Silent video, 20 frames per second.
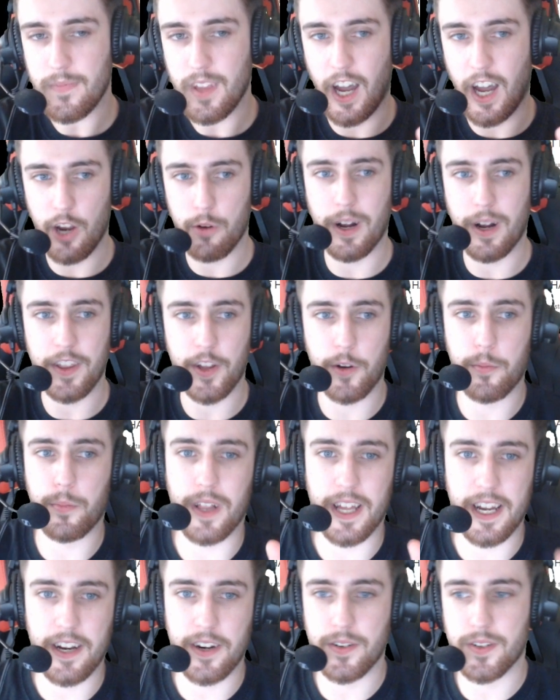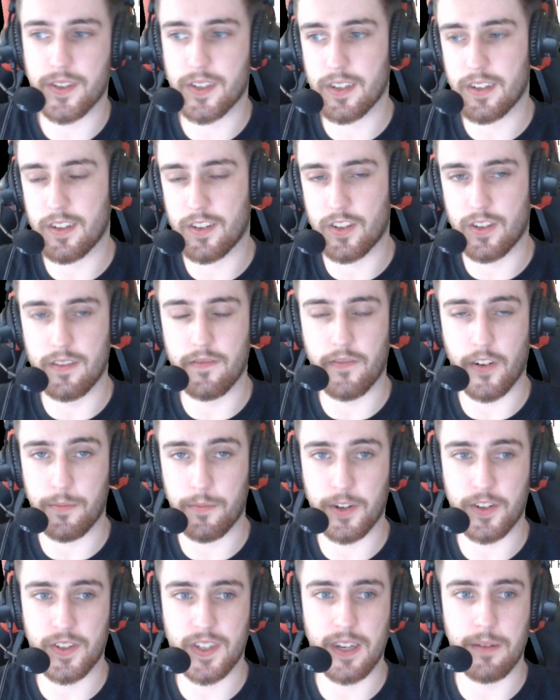how well their players from
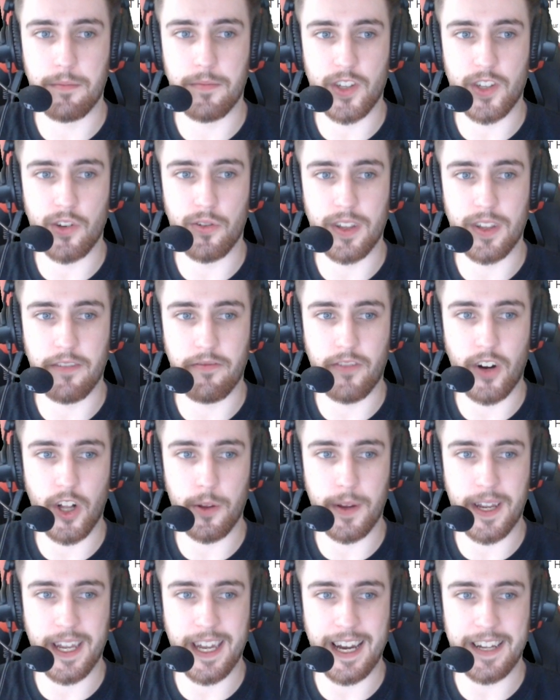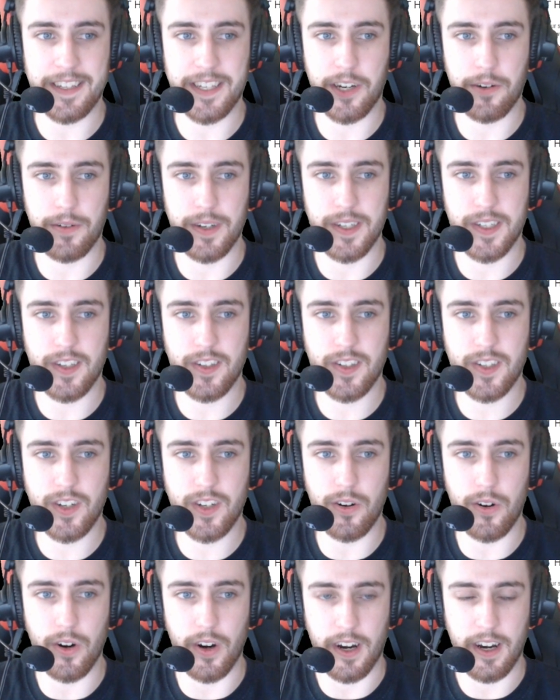their team do in the following categories.
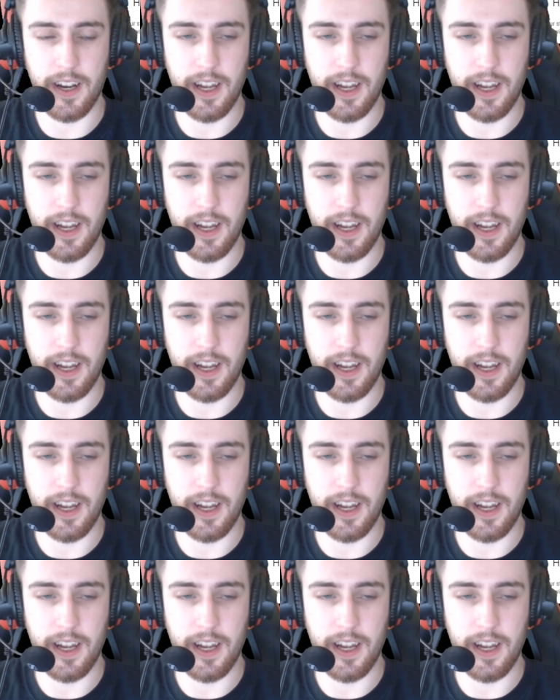Score.